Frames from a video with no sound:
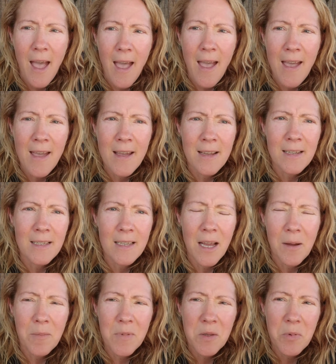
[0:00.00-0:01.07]
and
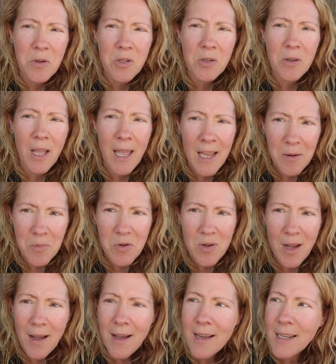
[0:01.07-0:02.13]
uh, my spiritual animal
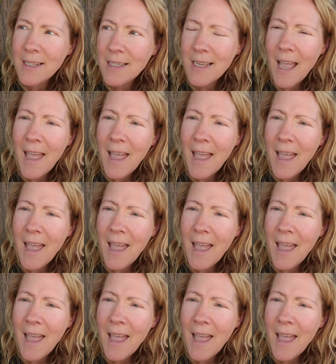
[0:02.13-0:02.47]
guides.